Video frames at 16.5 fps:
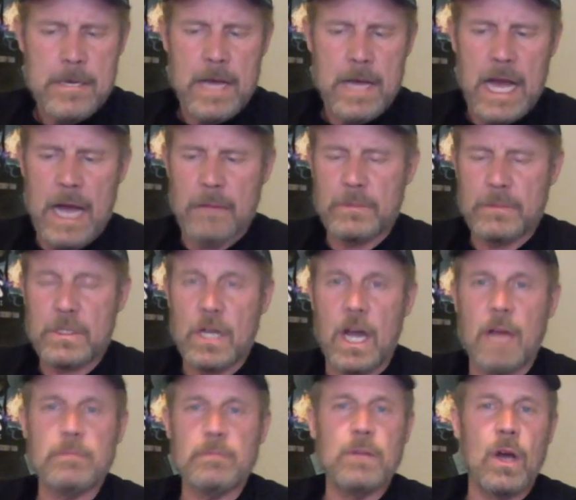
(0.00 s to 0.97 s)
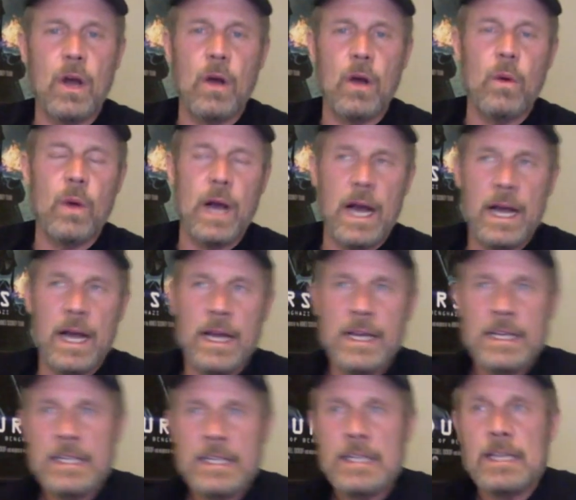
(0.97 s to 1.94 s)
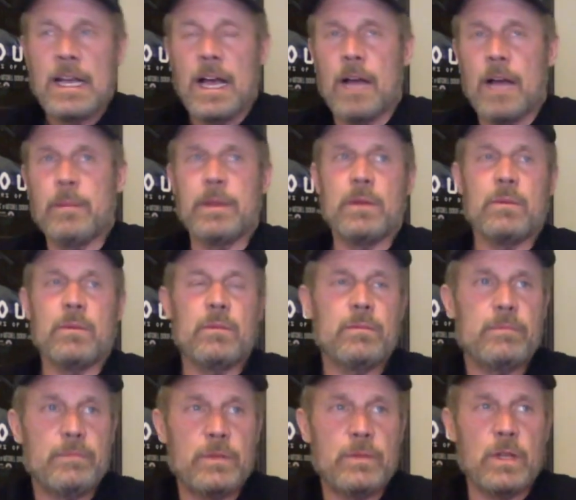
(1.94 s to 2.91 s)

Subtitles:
Tom, no. I mean,